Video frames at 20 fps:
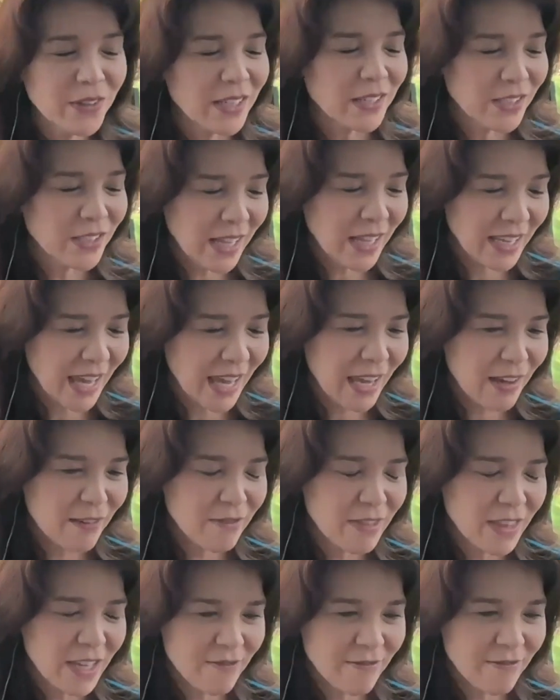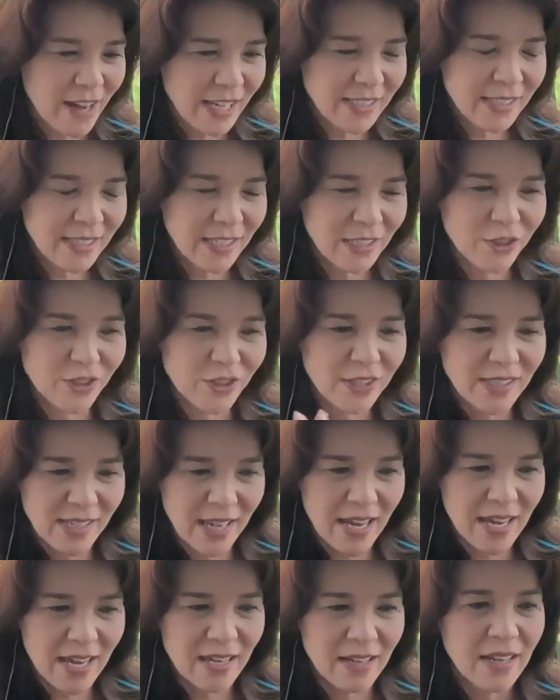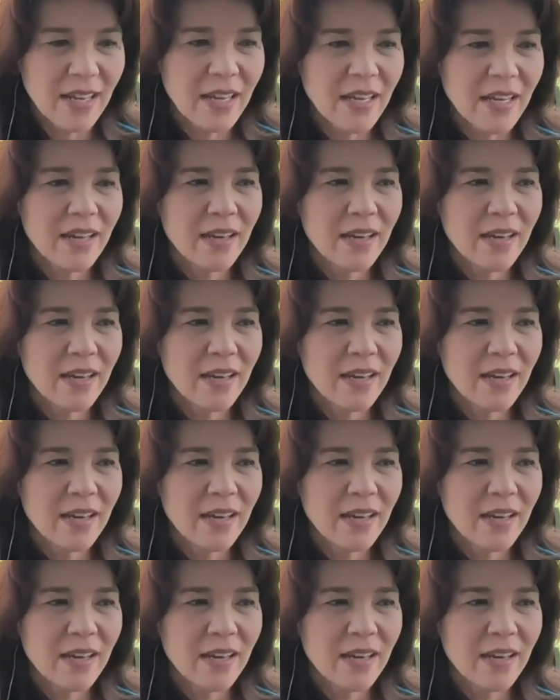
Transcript: that gave the advice that she said,